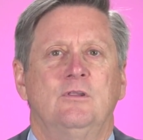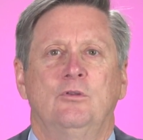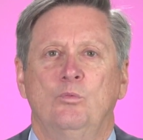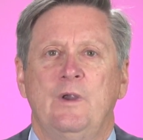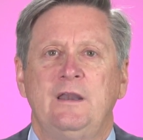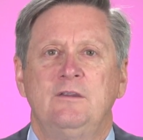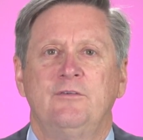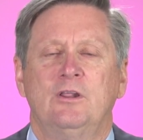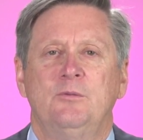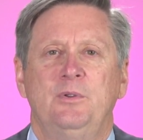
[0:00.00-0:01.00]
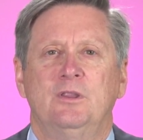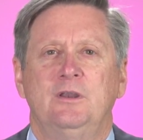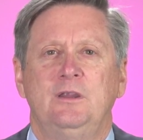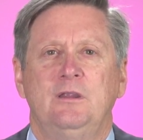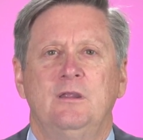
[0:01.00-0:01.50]
the ready
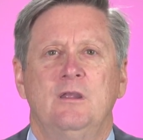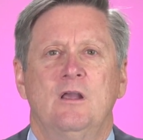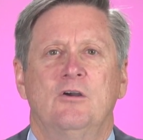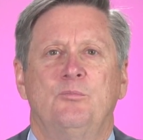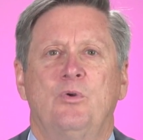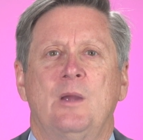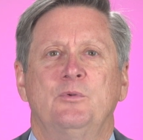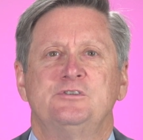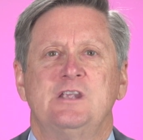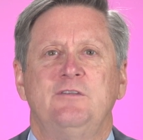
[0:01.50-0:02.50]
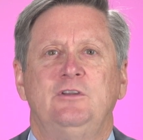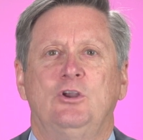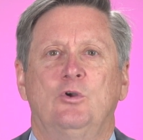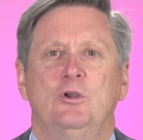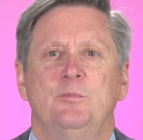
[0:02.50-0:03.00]
availability of proper safety
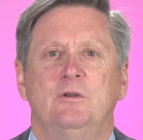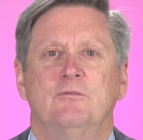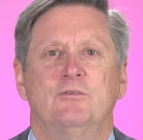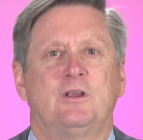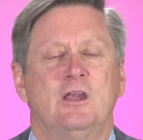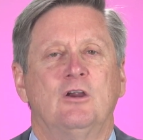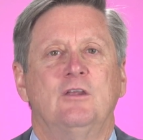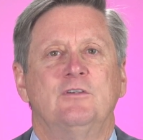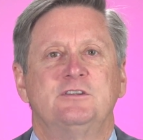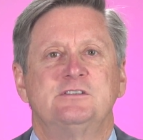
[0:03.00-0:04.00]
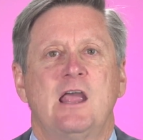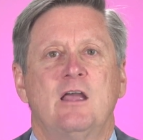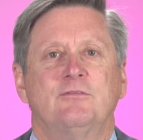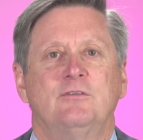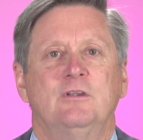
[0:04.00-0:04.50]
equipment for caregiving
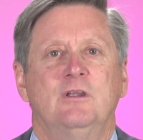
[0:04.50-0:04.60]
staff.